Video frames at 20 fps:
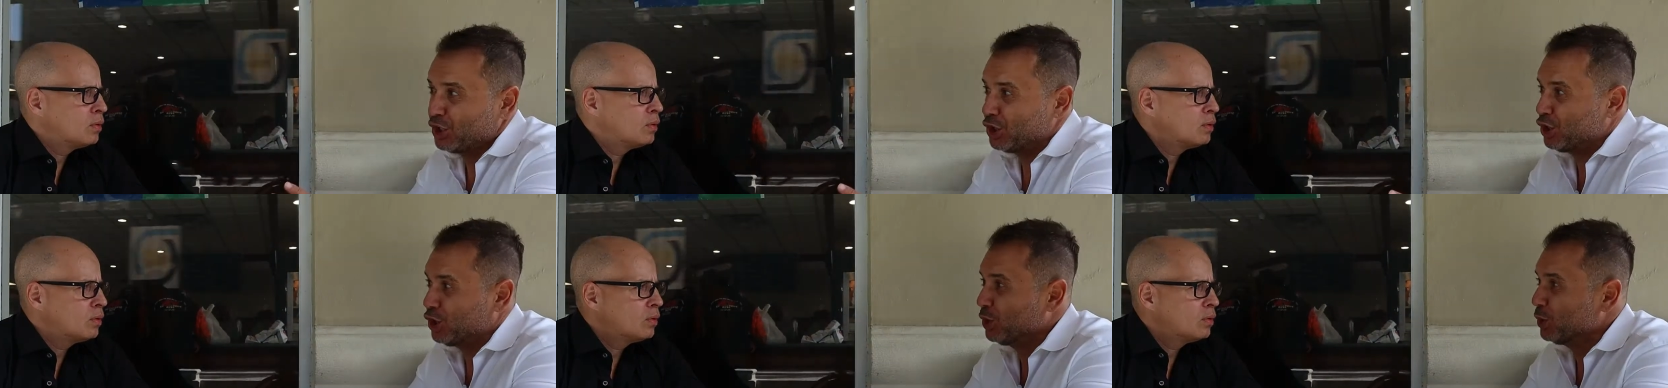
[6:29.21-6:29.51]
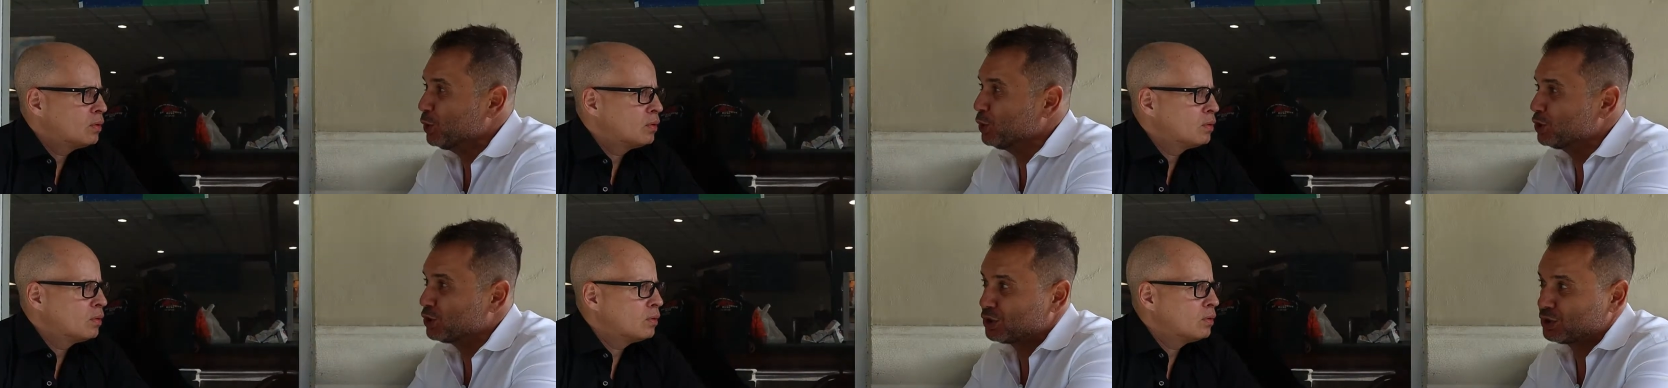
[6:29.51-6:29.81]

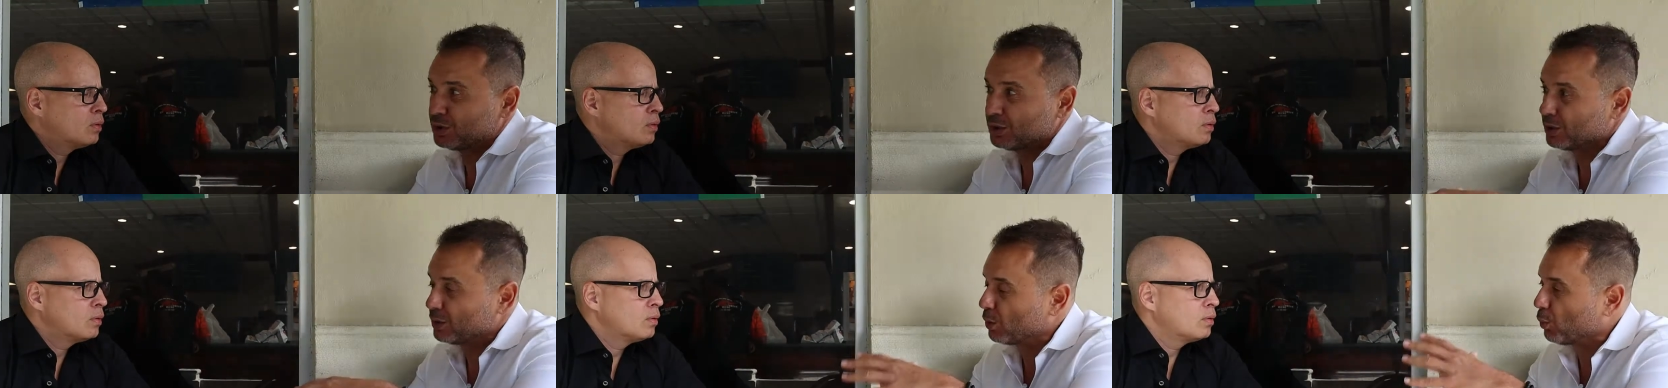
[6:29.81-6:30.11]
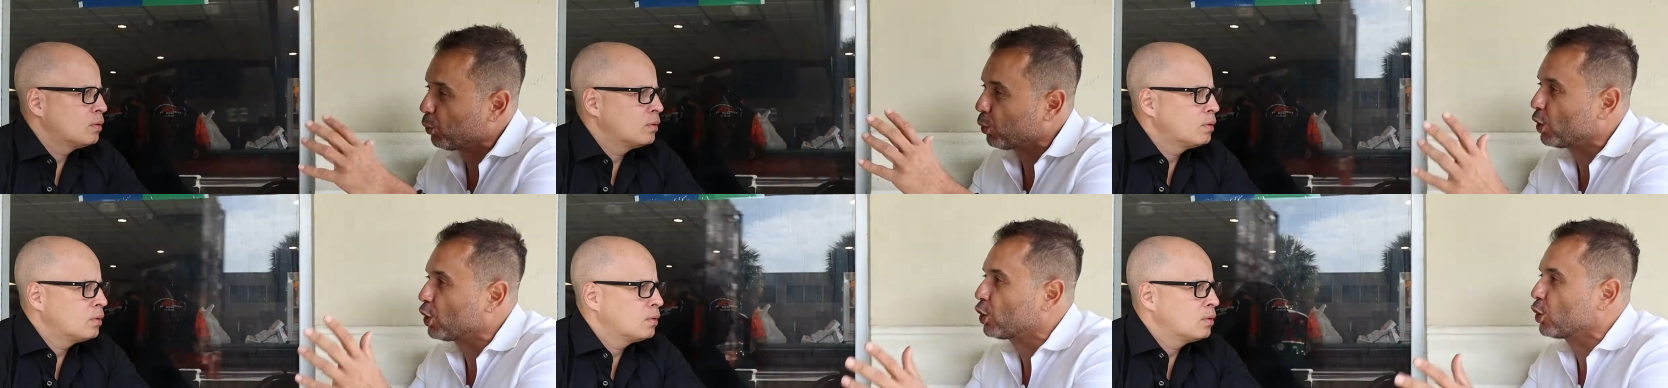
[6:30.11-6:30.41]
Speaker 1: huge
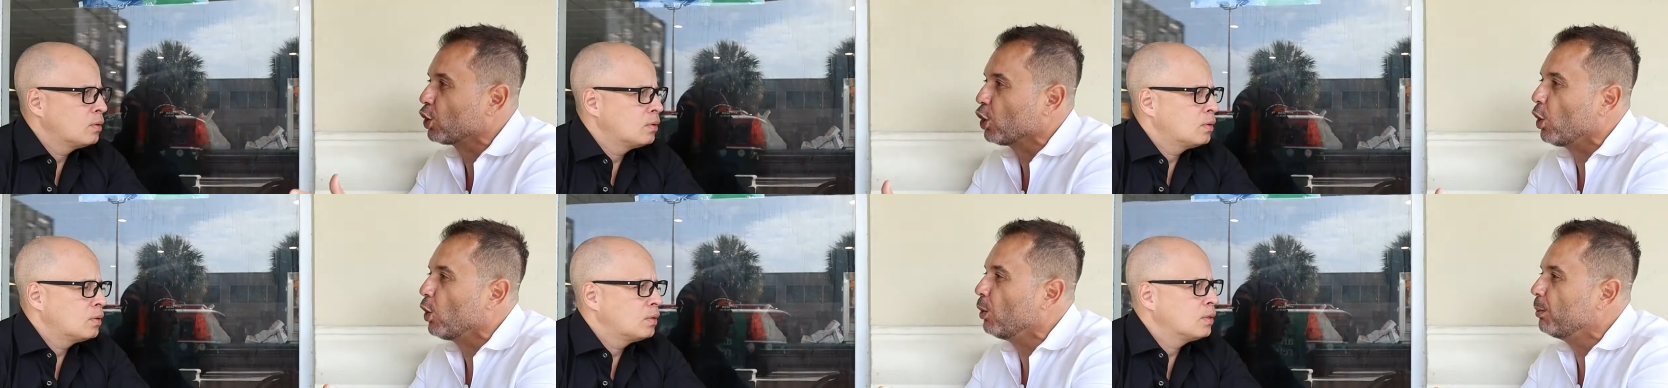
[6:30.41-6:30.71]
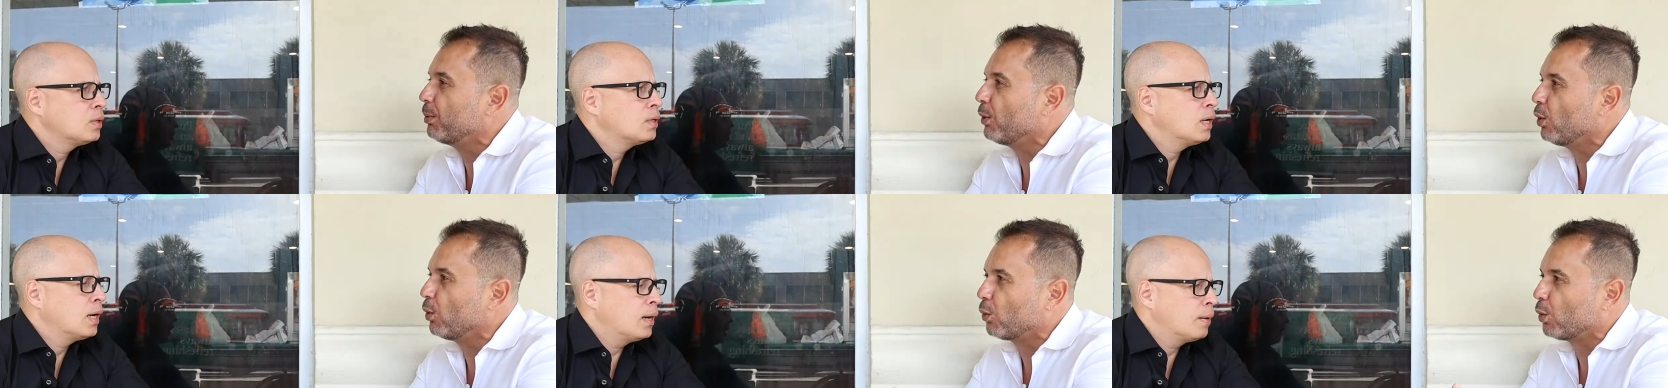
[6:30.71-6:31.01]

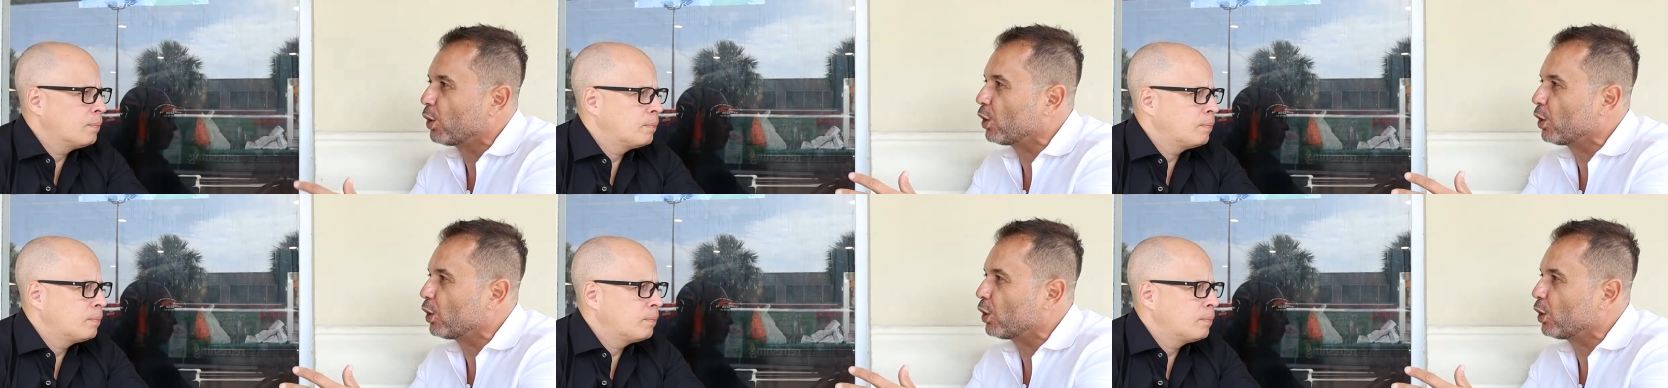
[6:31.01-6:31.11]
global, yeah.